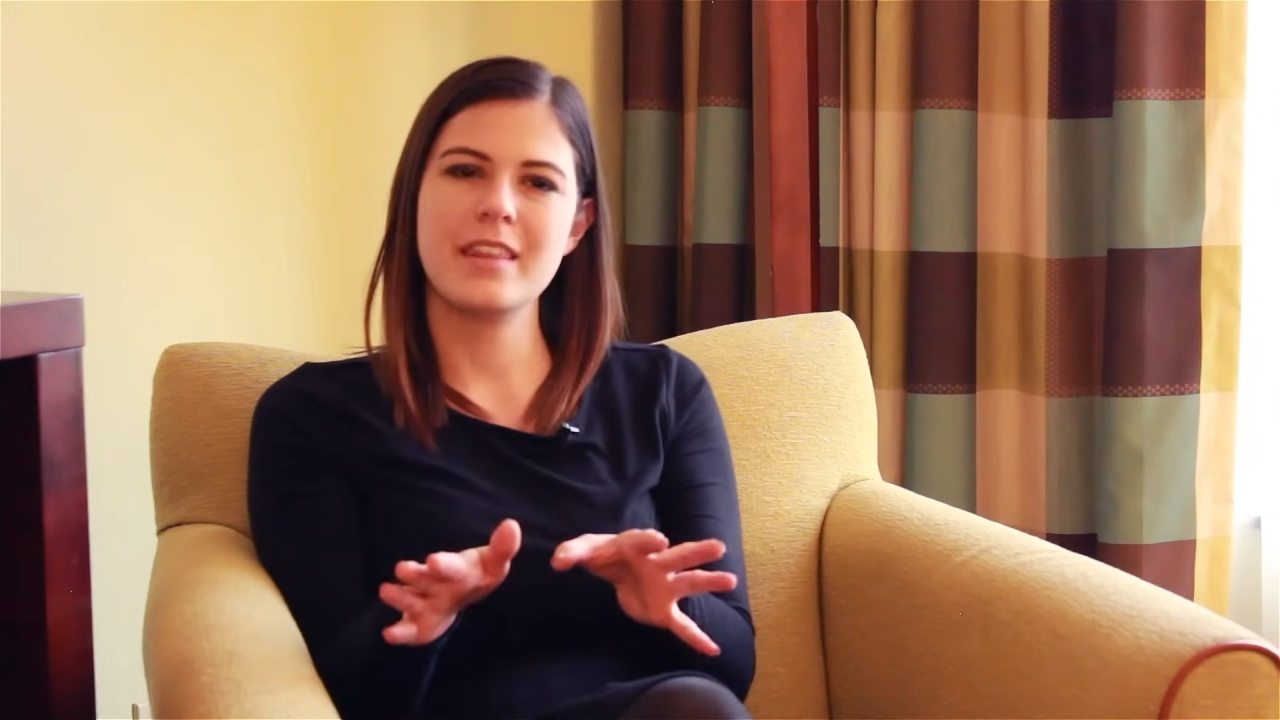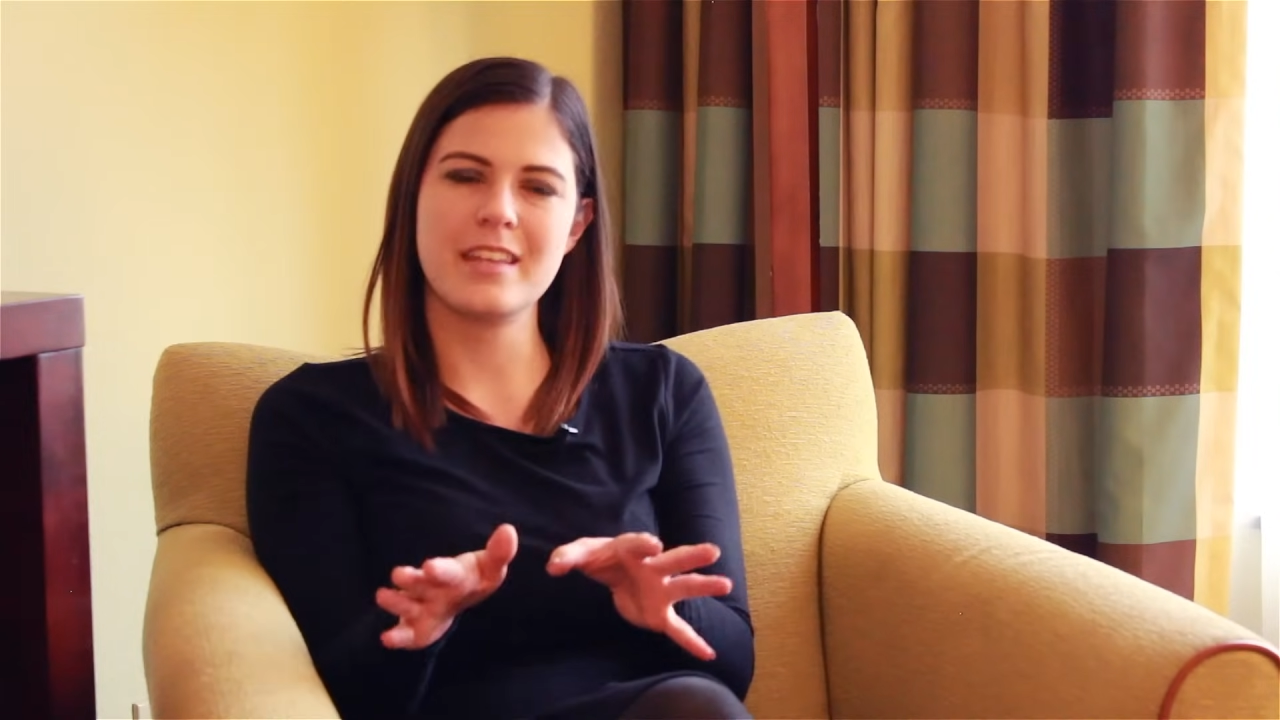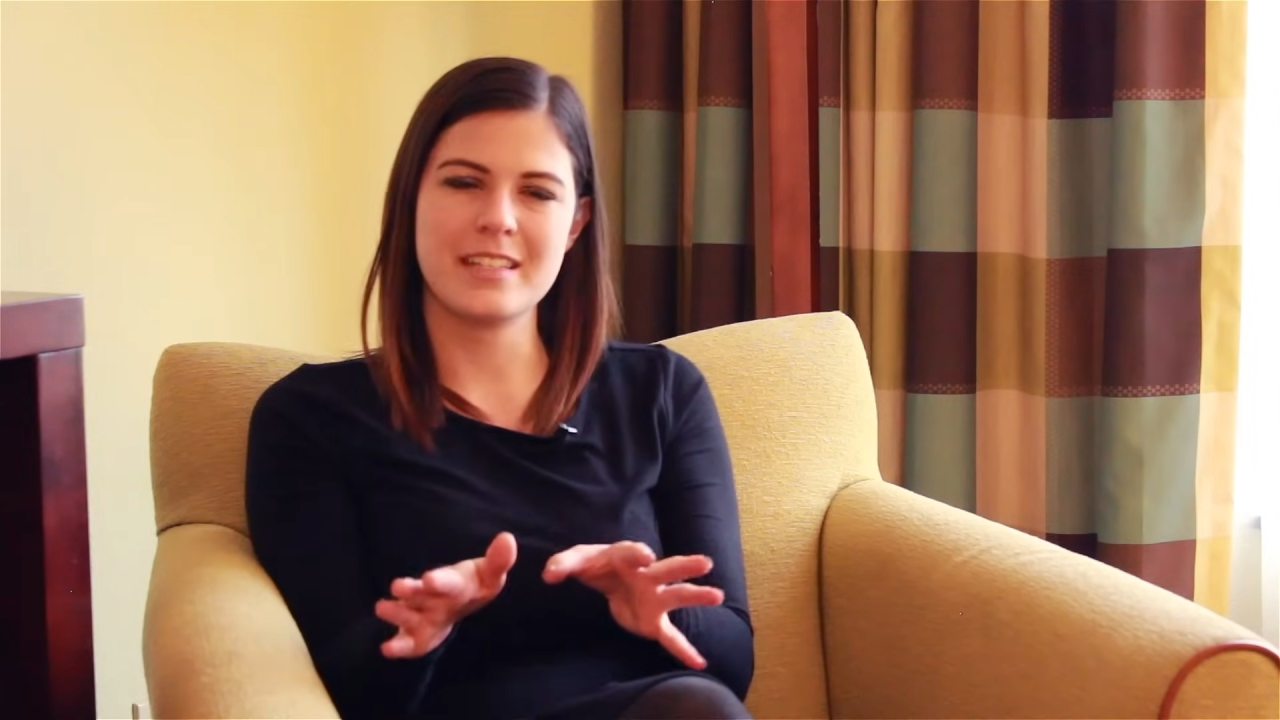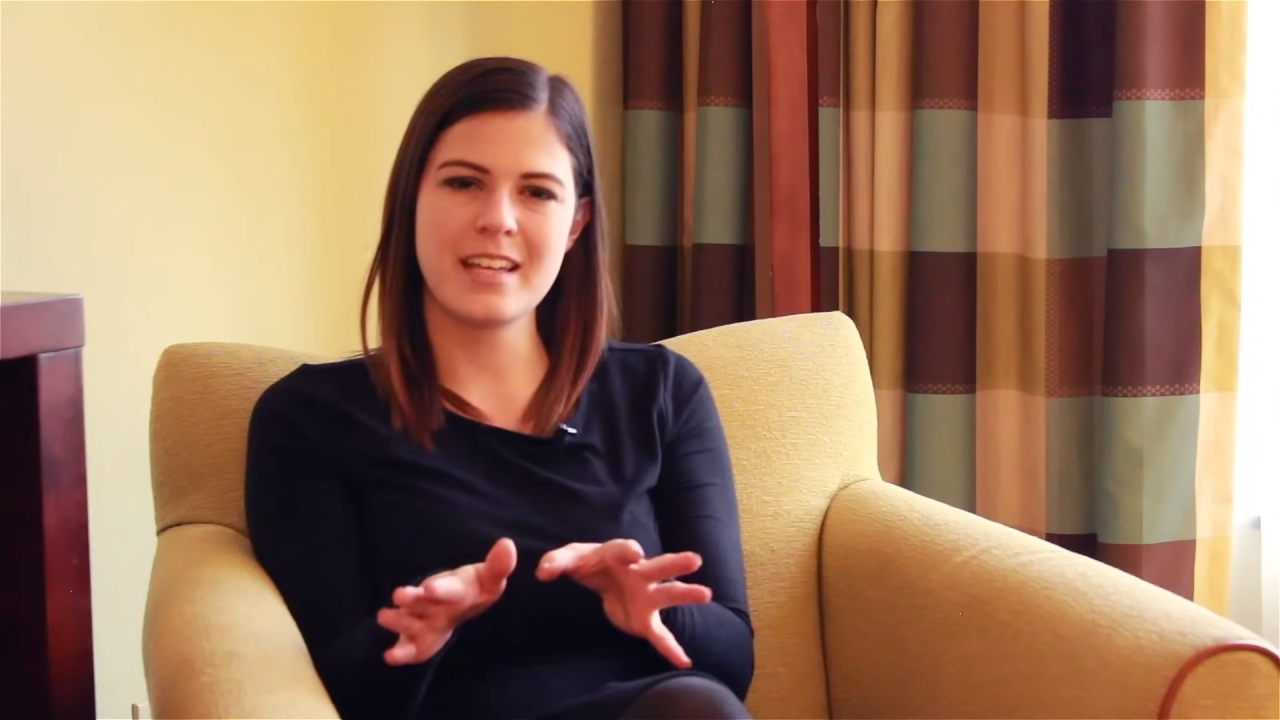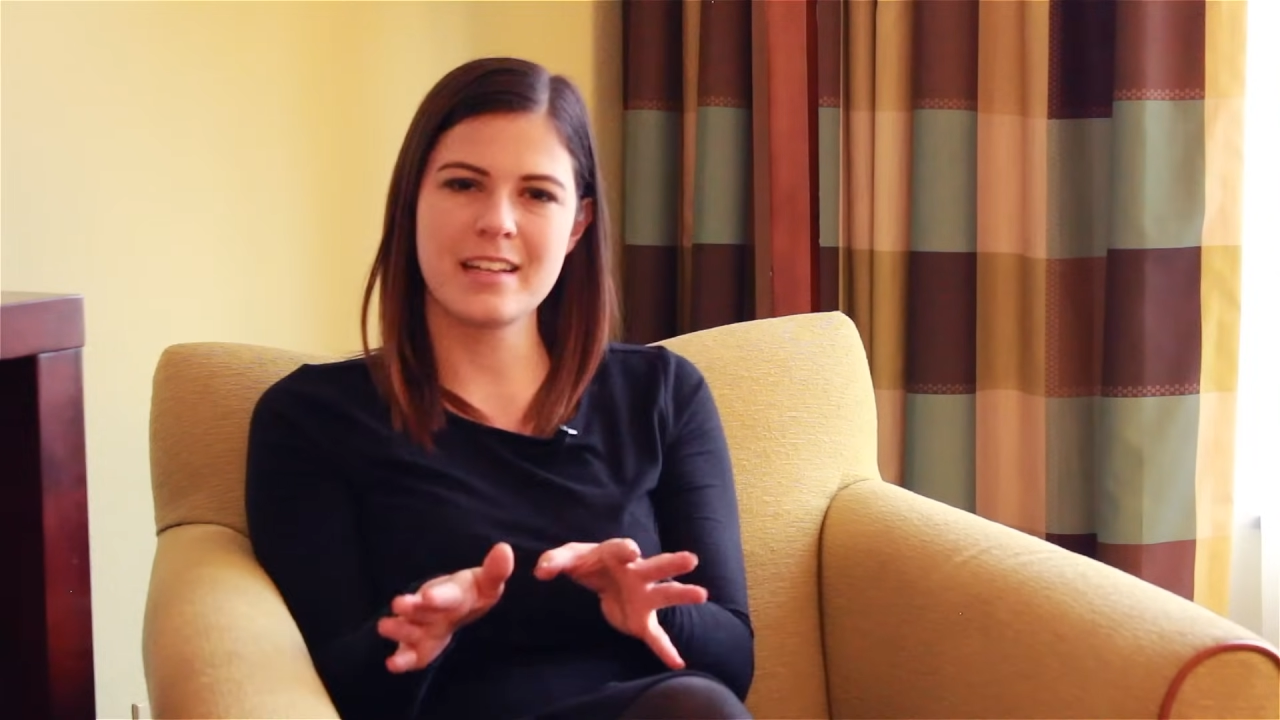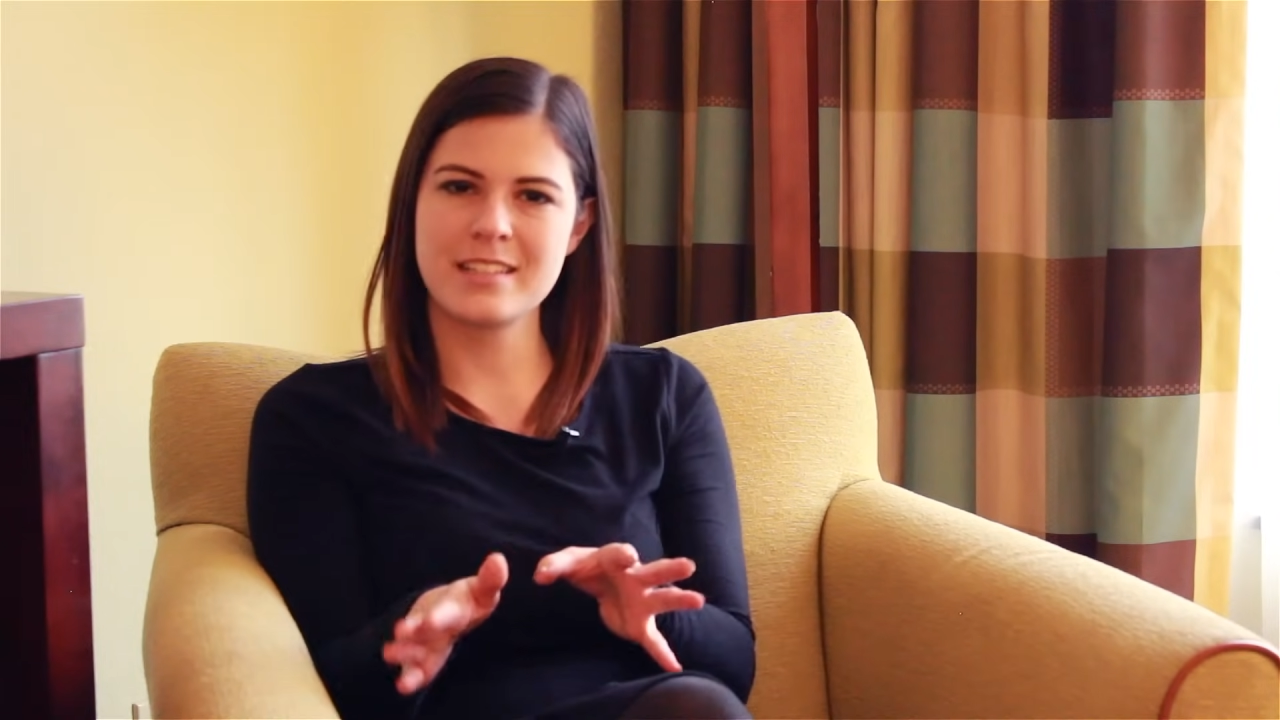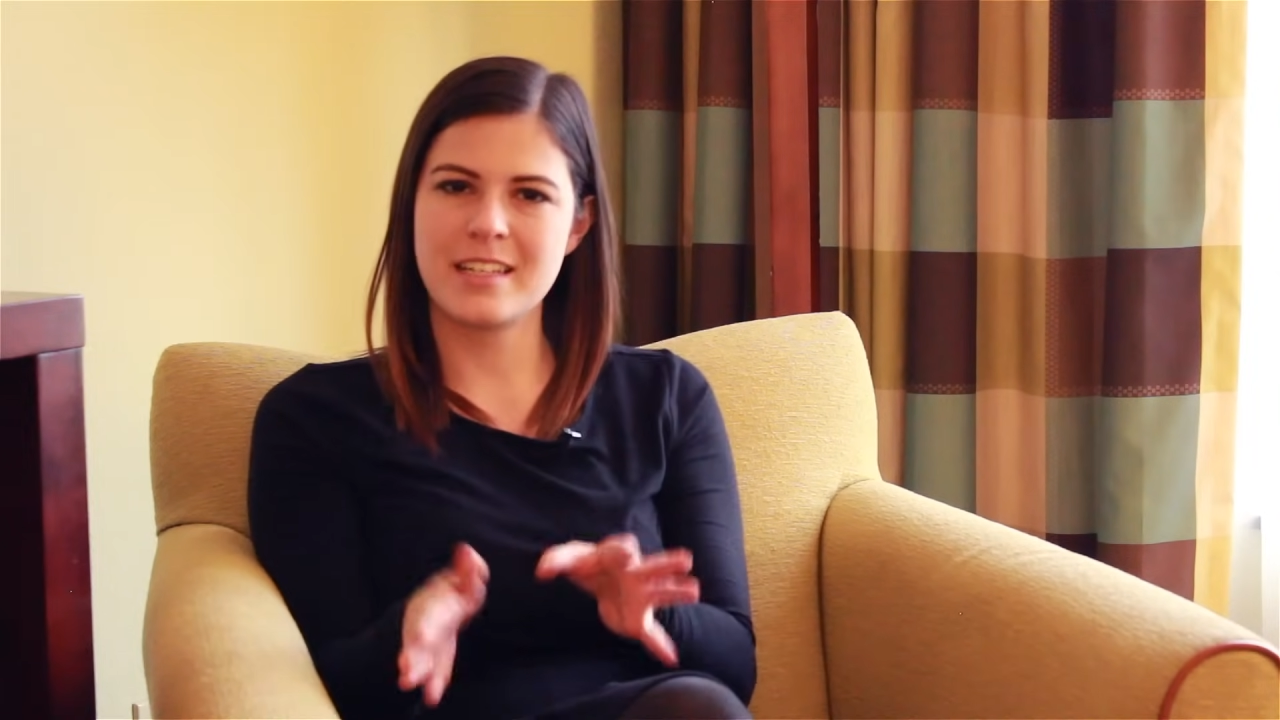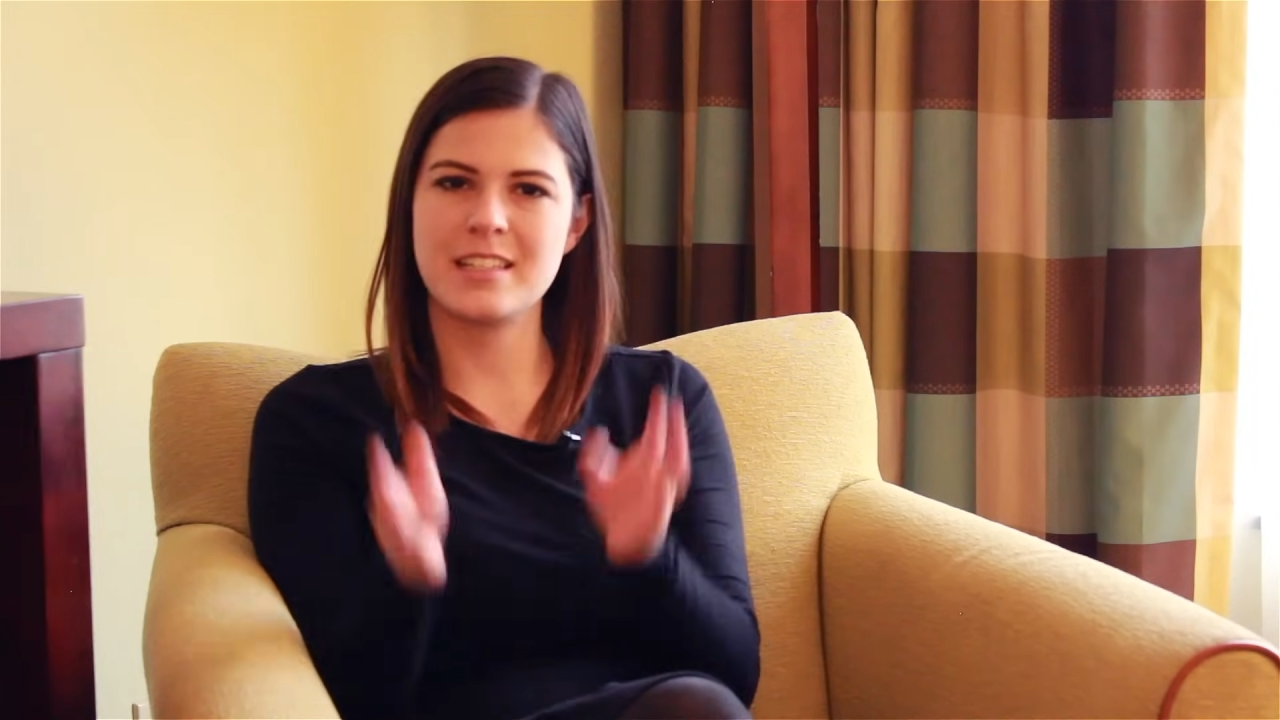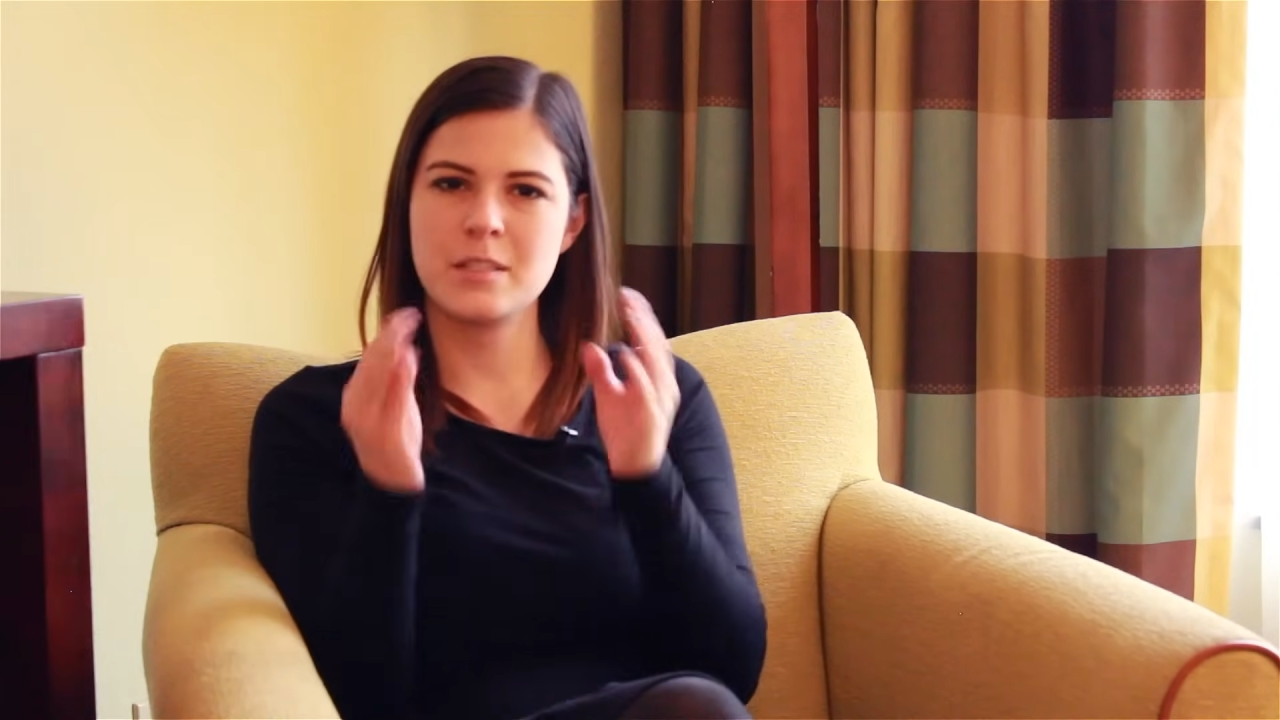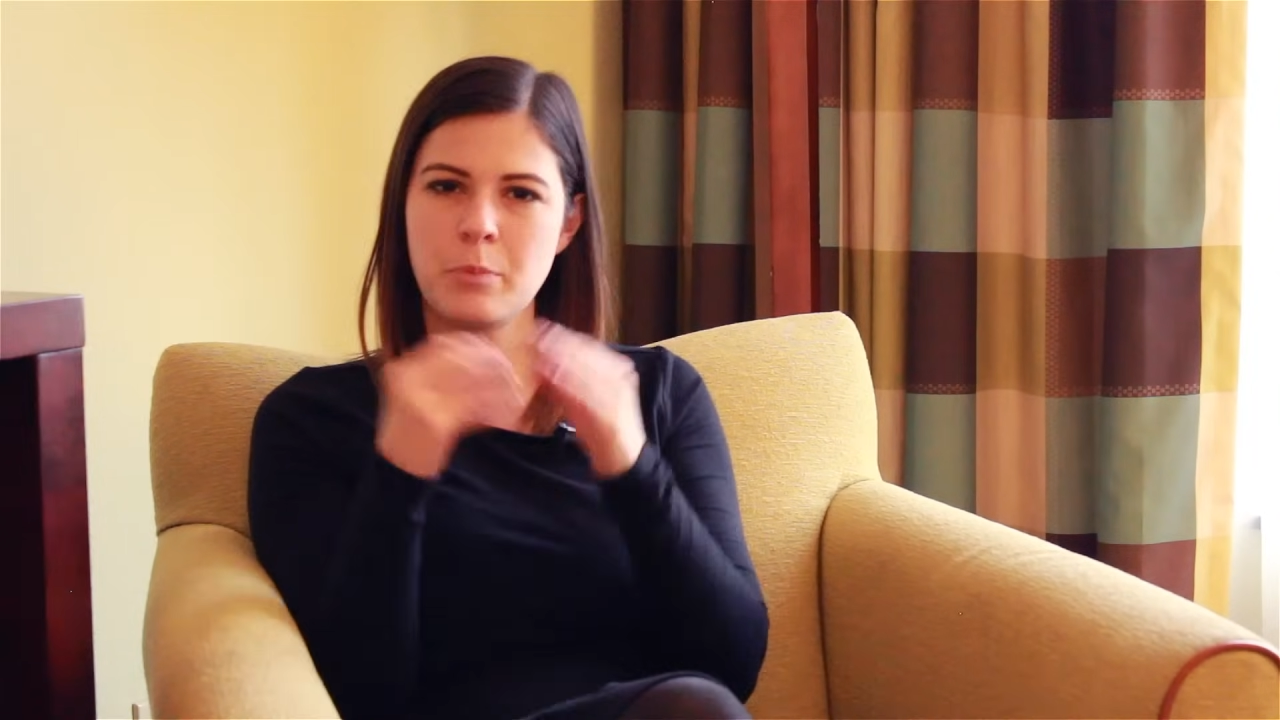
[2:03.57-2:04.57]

the intestines,